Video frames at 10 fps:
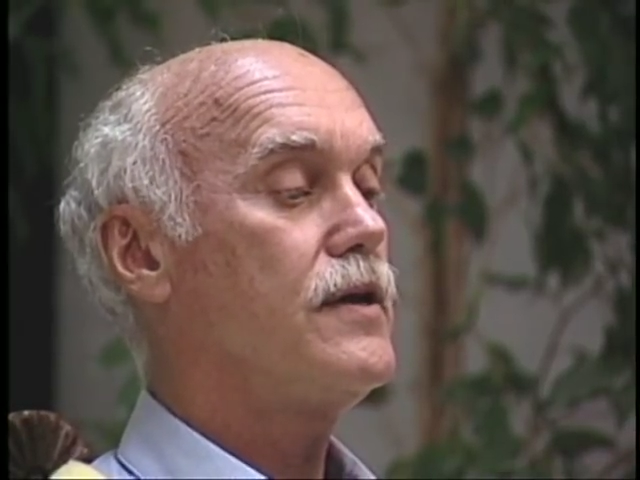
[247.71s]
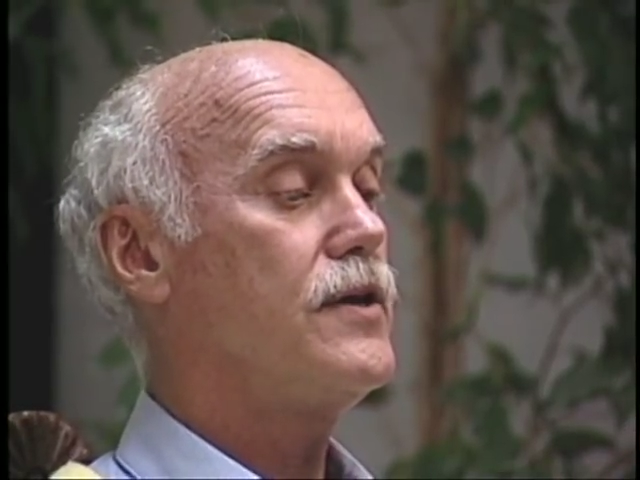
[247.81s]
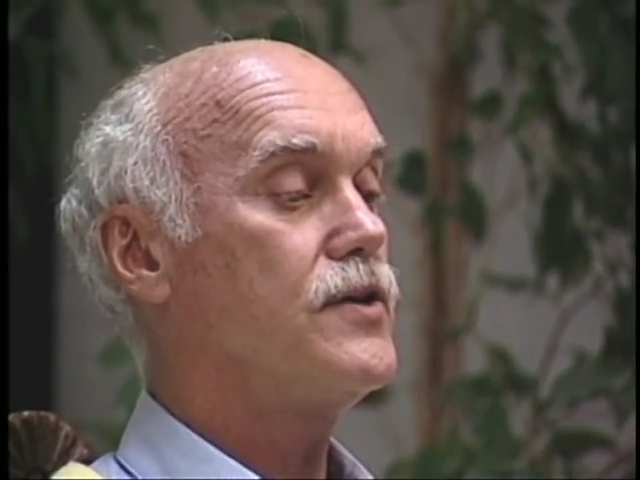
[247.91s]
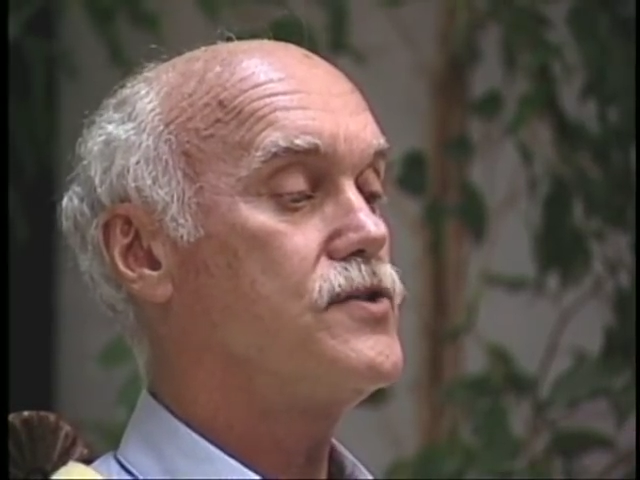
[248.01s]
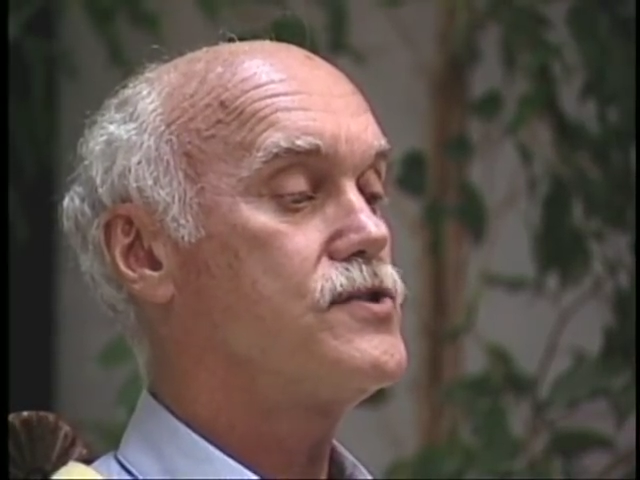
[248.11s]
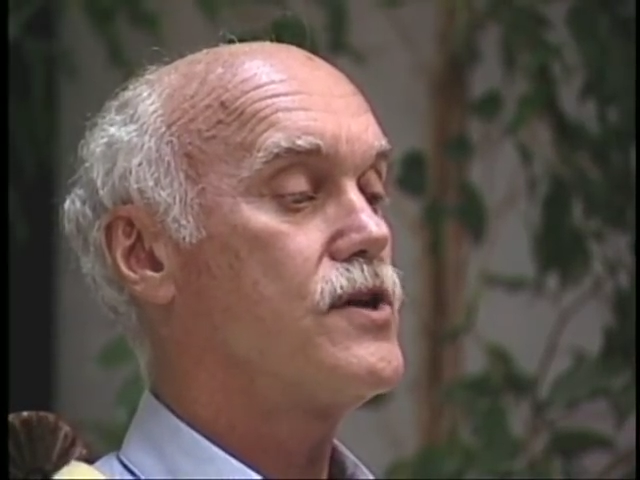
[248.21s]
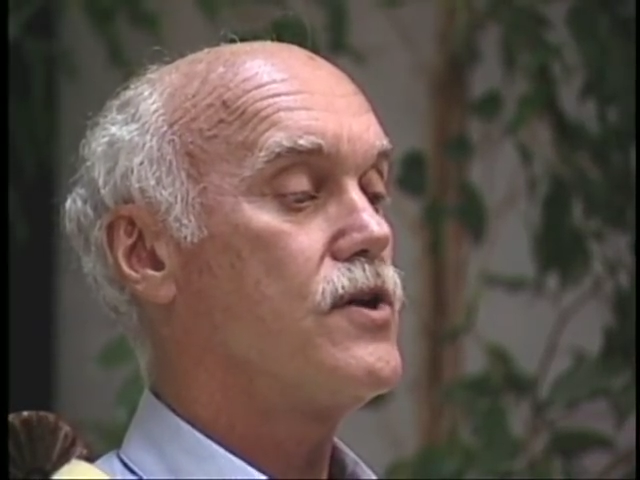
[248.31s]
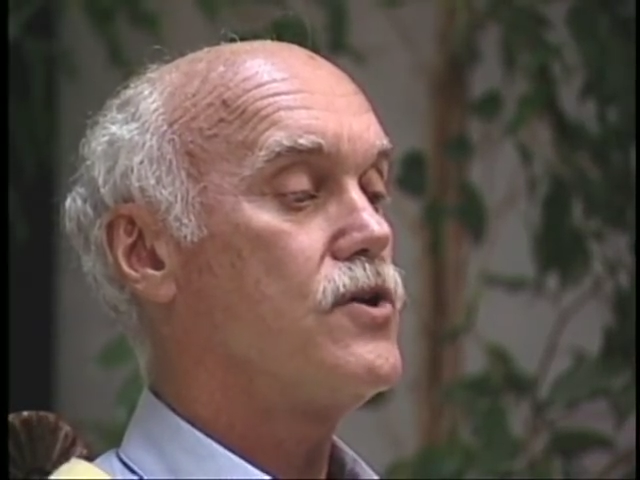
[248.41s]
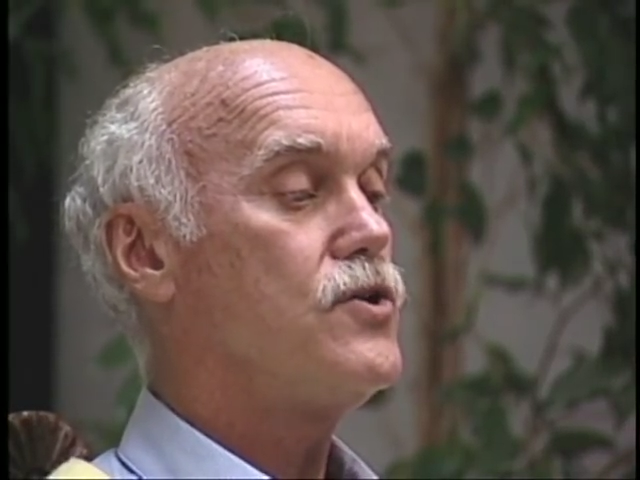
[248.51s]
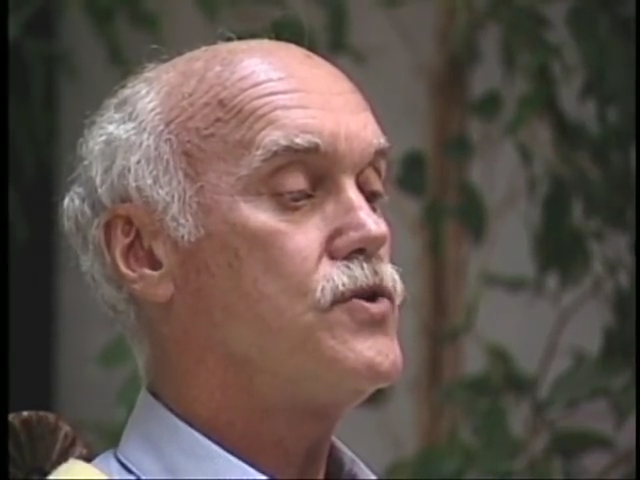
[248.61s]
is
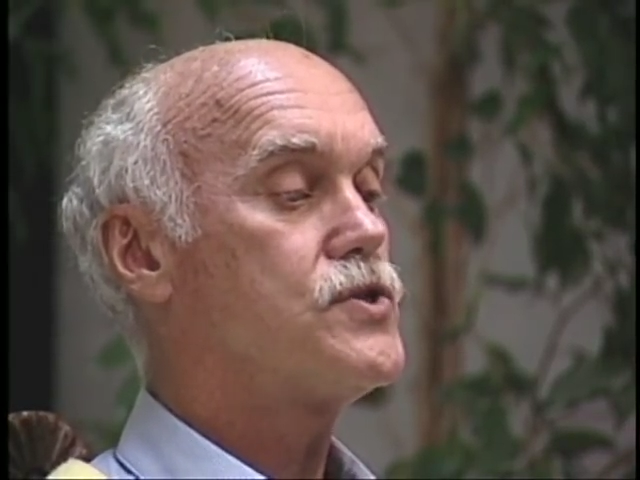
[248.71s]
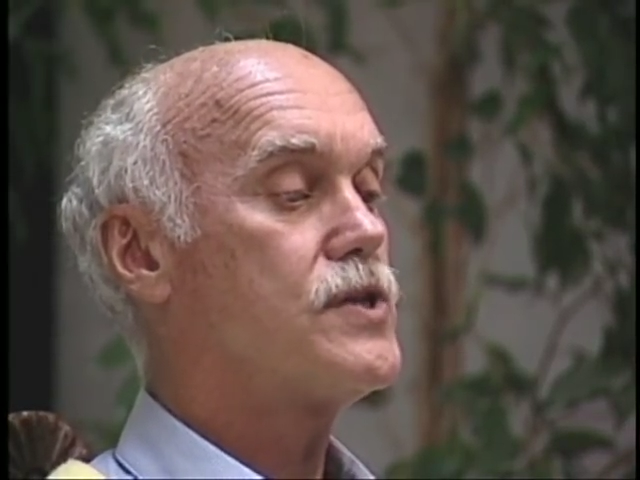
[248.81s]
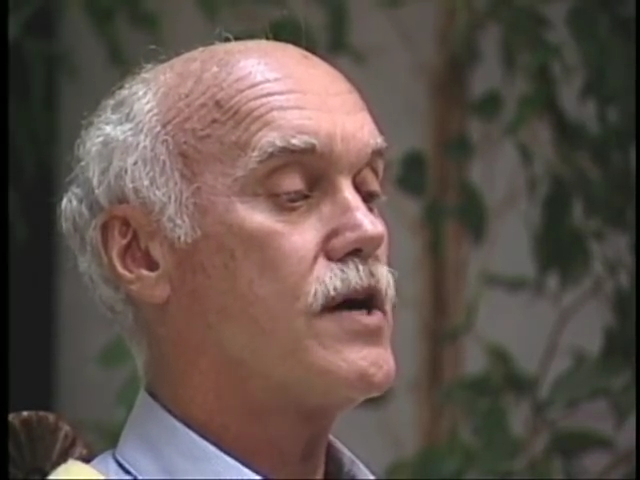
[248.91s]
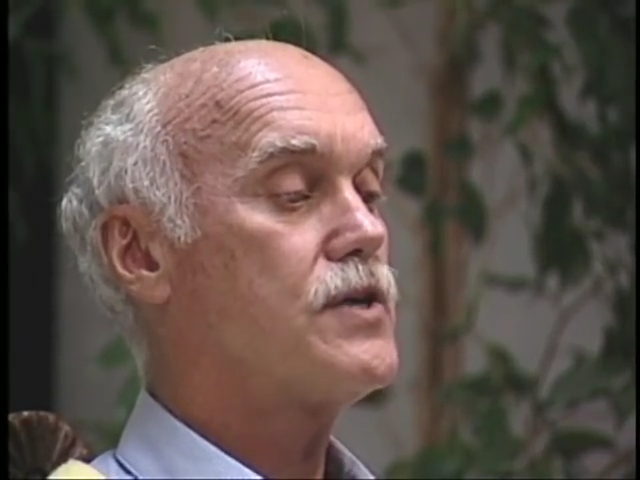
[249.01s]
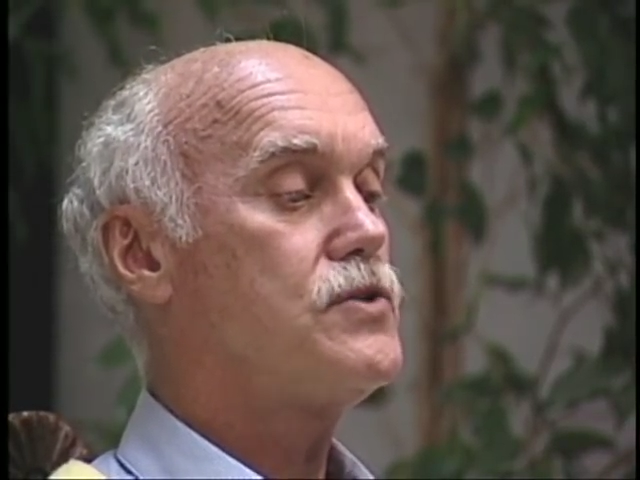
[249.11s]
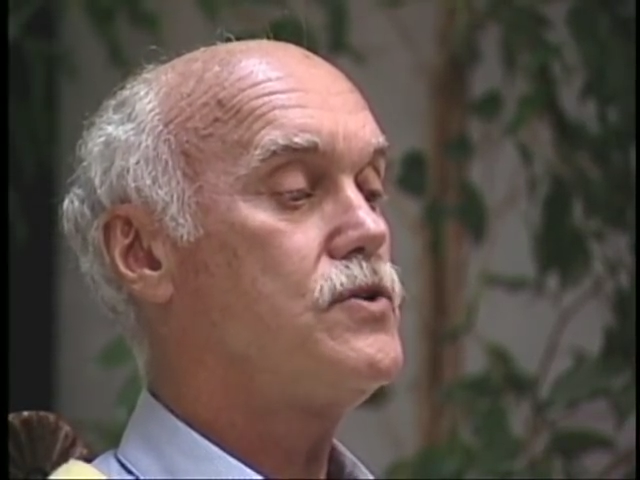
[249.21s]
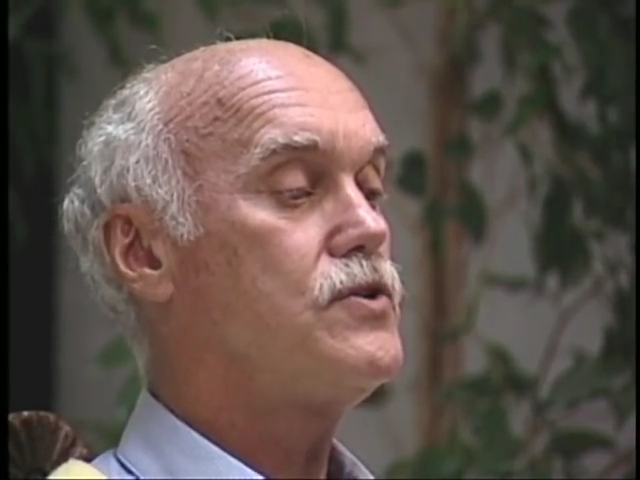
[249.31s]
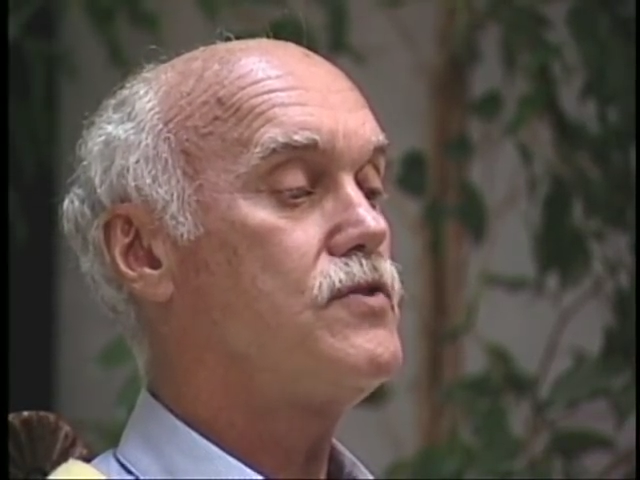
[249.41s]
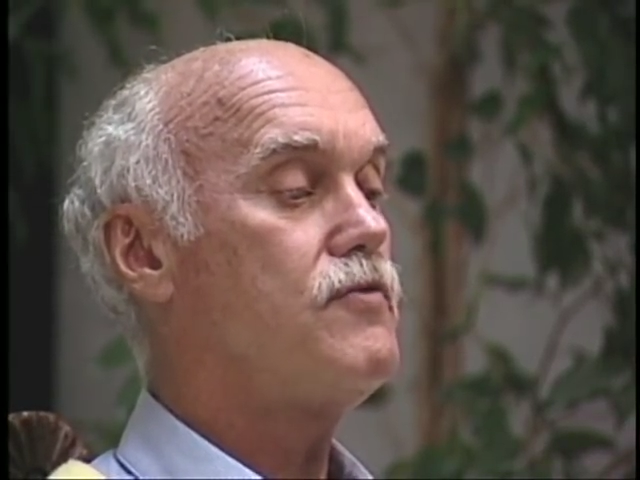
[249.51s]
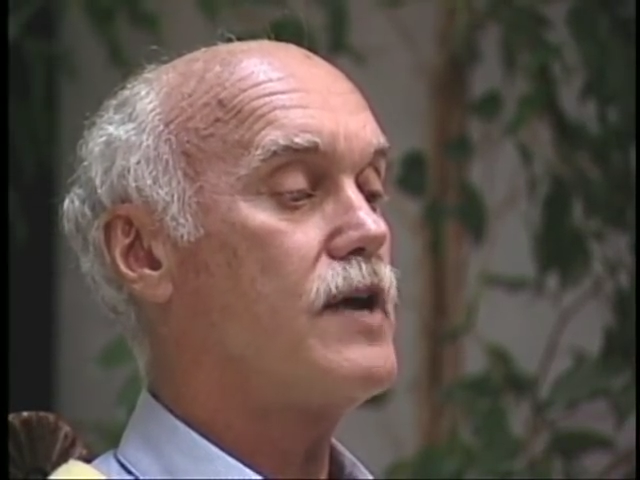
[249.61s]
you start to
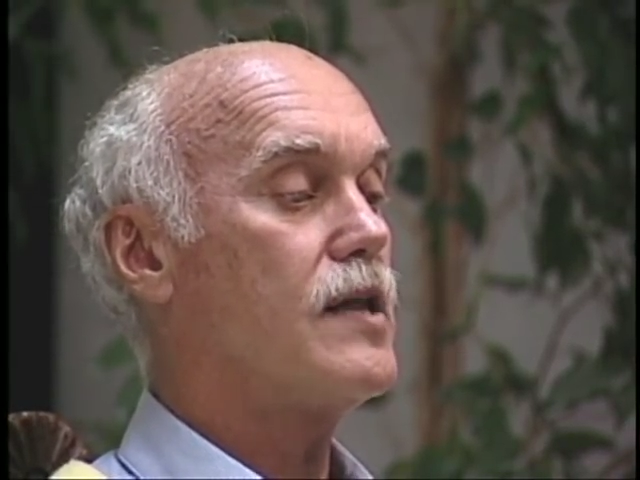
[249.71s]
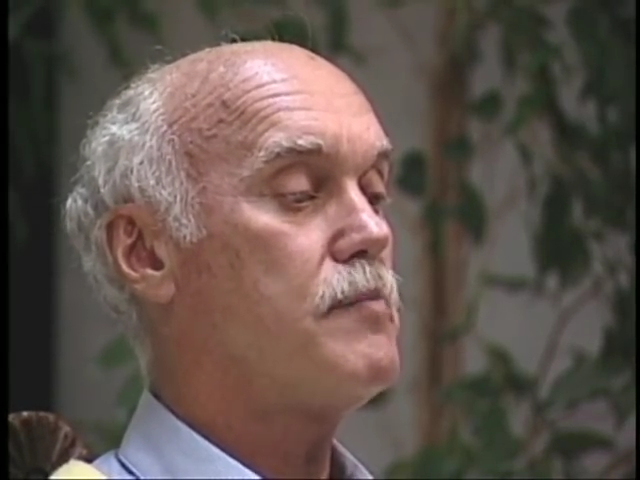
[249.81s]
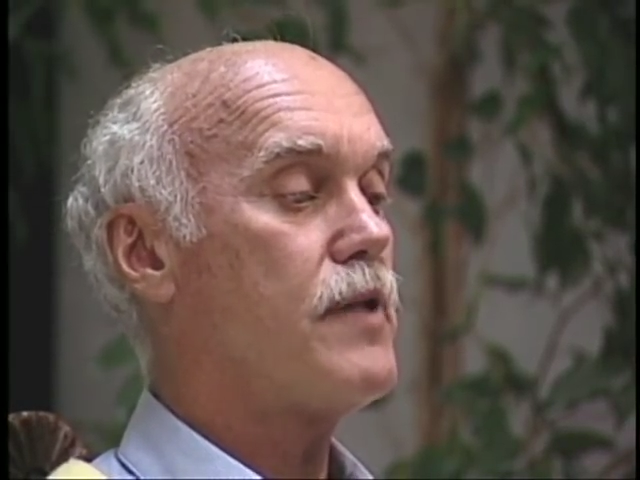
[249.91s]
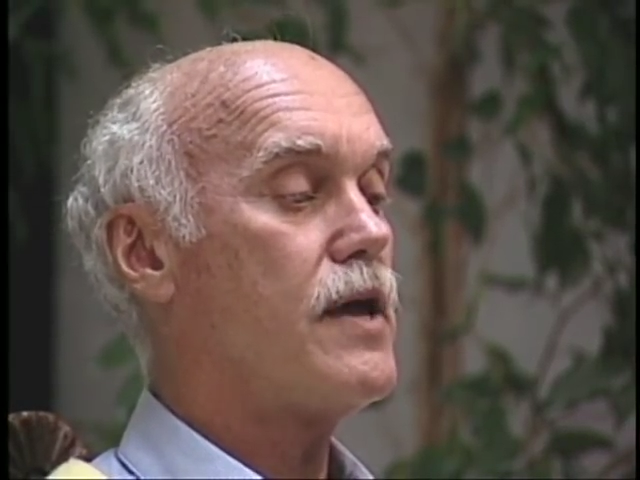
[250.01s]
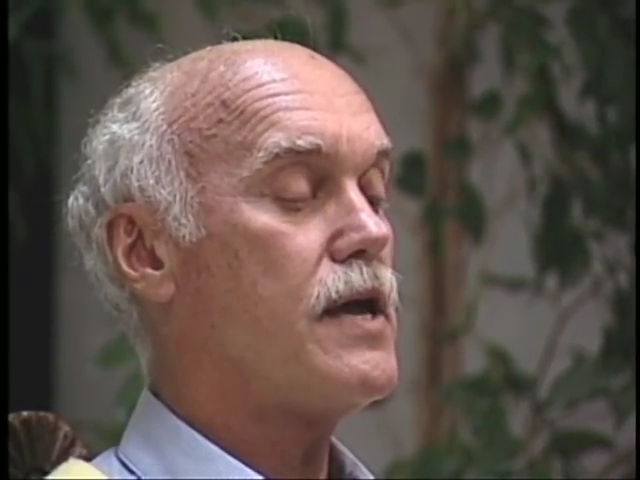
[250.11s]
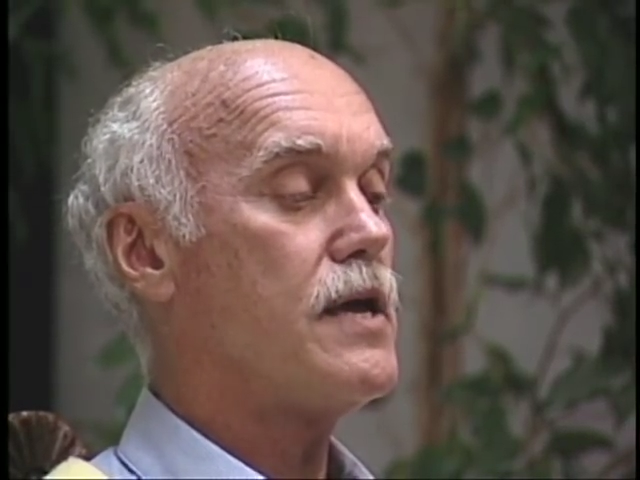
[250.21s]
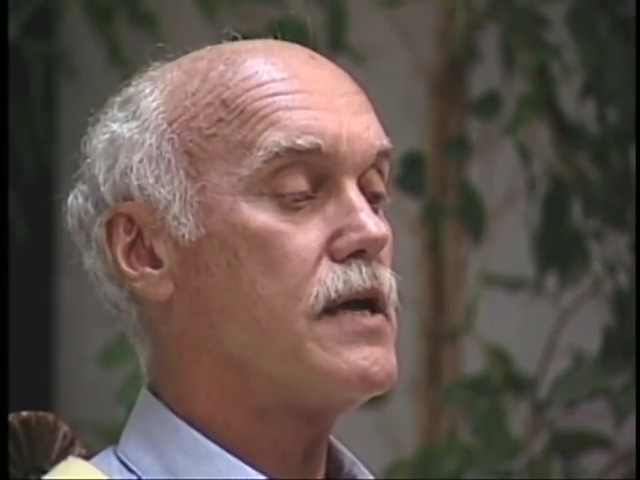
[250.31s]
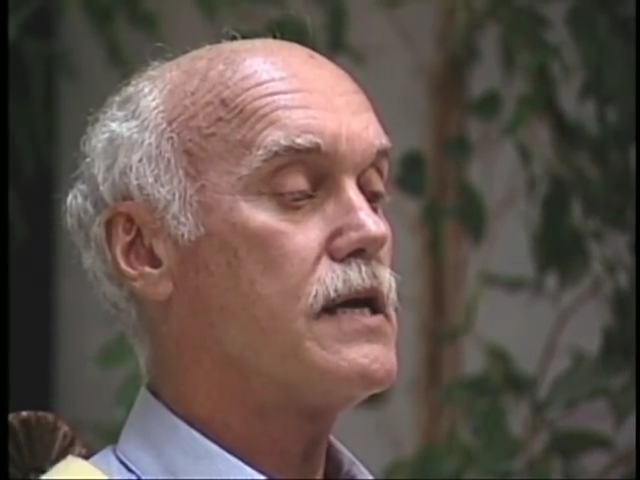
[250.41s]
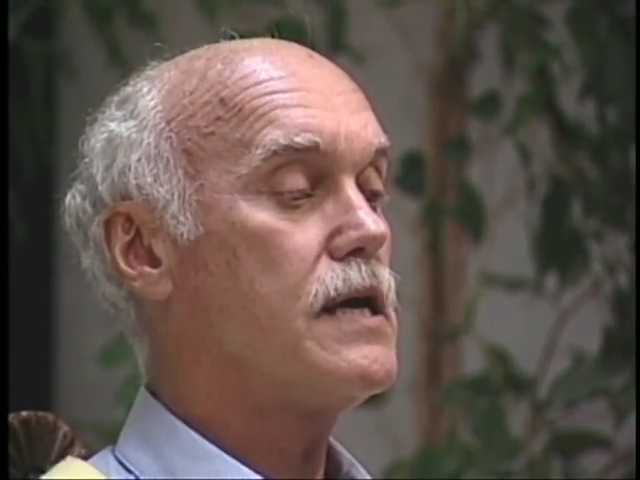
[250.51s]
develop a